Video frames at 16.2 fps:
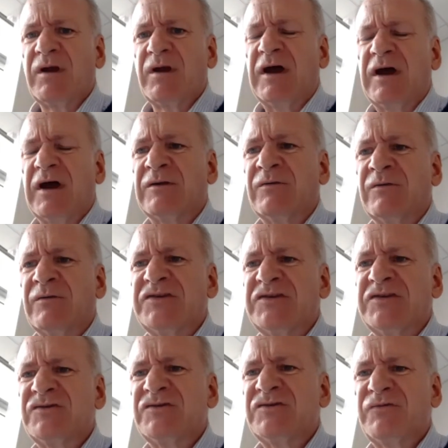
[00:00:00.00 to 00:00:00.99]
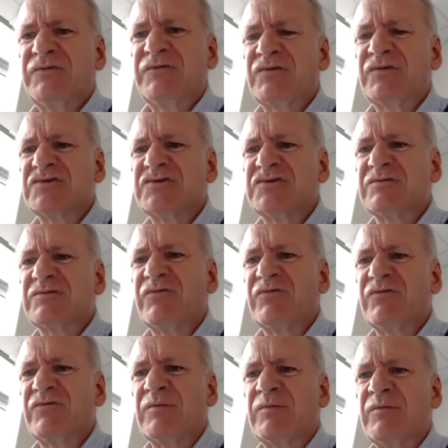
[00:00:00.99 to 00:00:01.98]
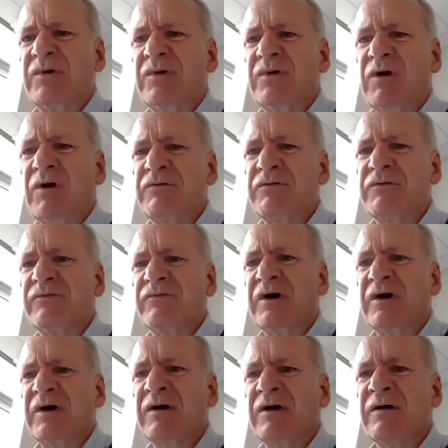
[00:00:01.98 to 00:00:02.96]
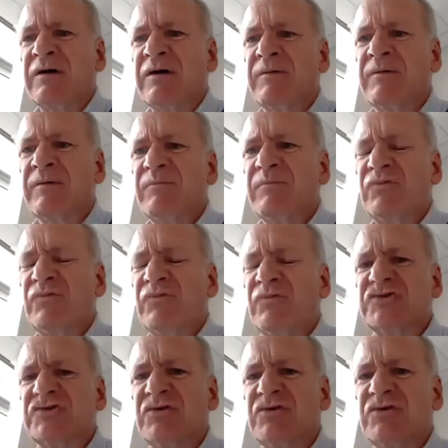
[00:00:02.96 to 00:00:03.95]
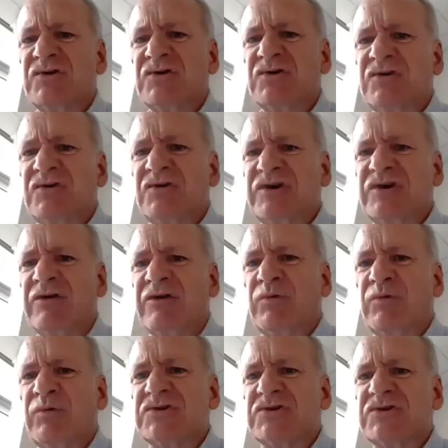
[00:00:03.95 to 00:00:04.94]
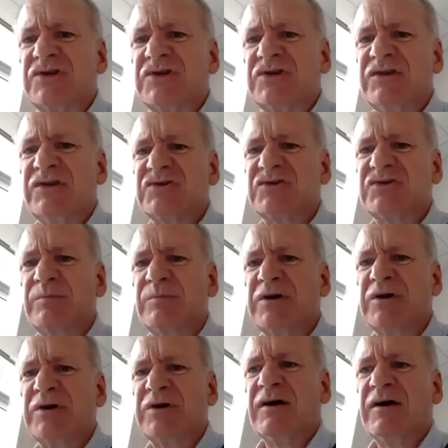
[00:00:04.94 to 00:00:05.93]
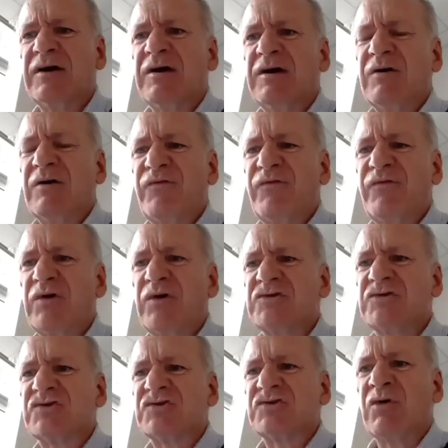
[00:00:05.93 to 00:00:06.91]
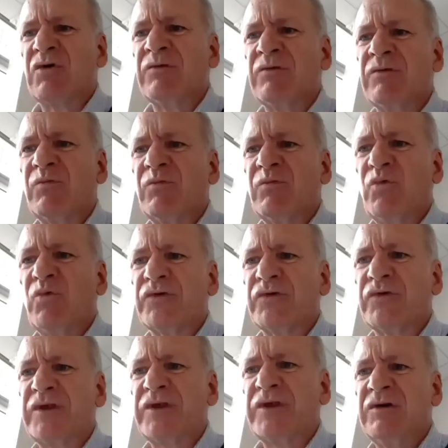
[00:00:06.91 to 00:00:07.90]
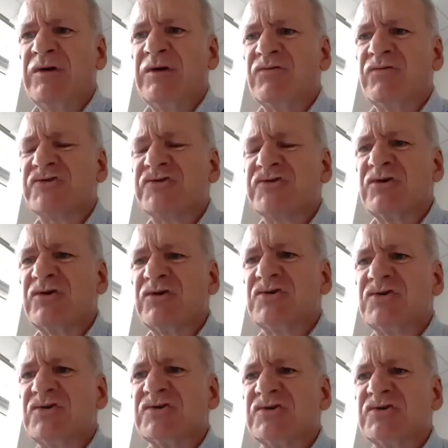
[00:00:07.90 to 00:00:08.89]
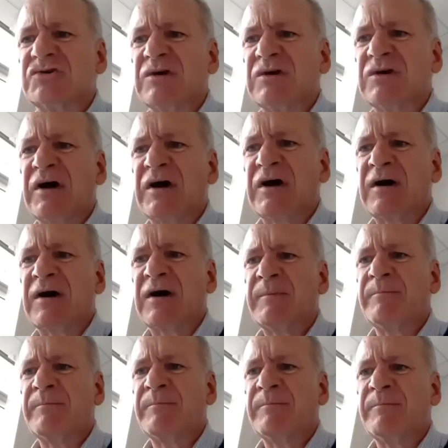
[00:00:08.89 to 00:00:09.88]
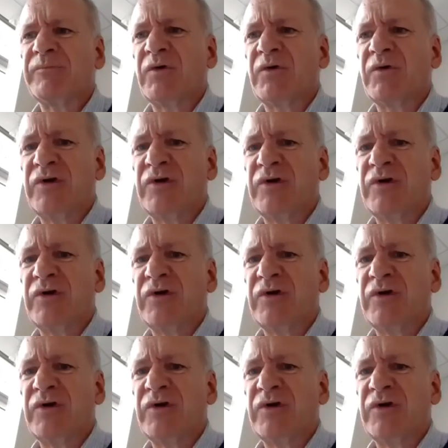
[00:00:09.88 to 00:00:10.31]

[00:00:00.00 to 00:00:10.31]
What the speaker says: And that's a difference from a lot of research in New Zealand, which tends to be focused on what the researchers think is important,